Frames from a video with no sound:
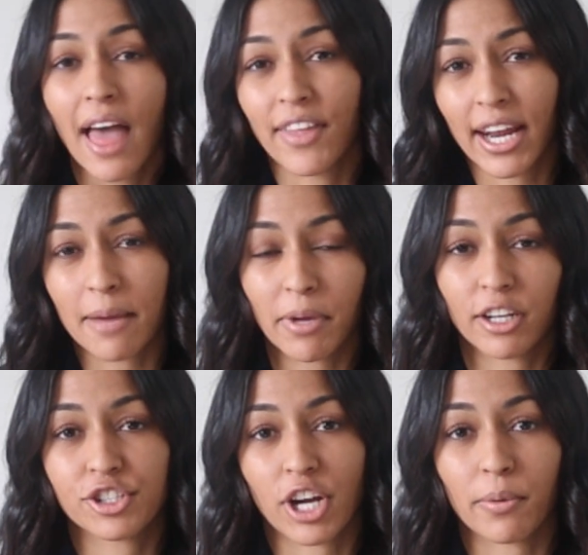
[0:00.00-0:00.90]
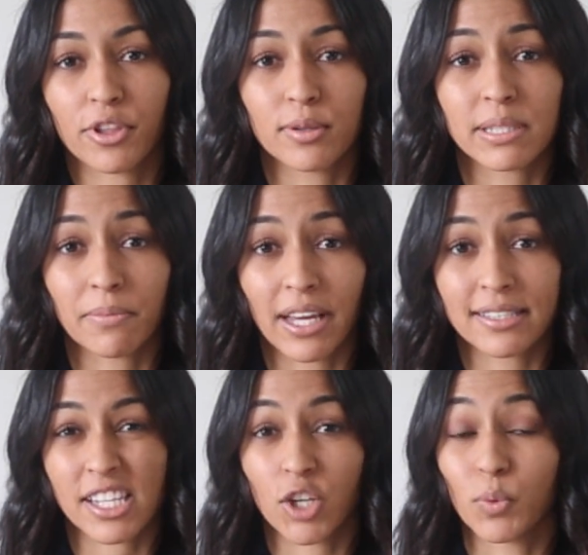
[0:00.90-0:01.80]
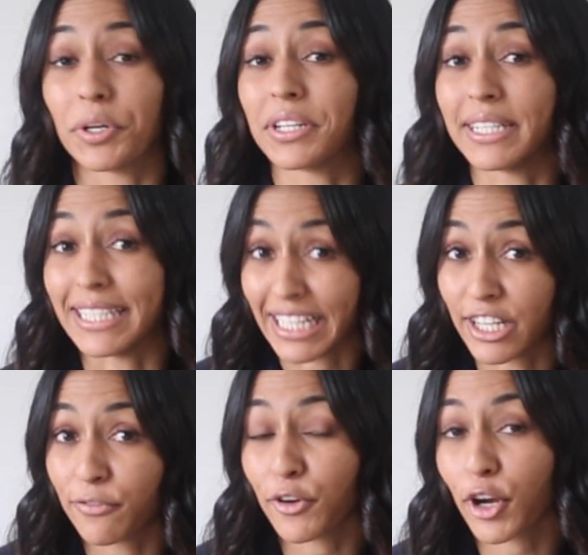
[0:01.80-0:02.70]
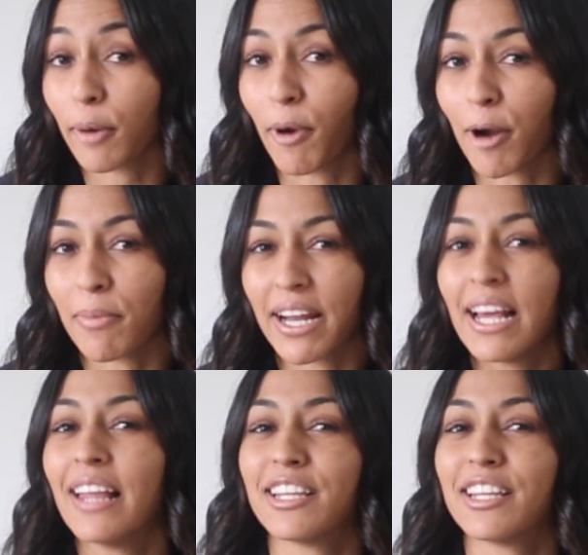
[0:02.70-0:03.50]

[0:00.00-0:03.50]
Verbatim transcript: and then I am going to share with you some things that you will need for your apartment.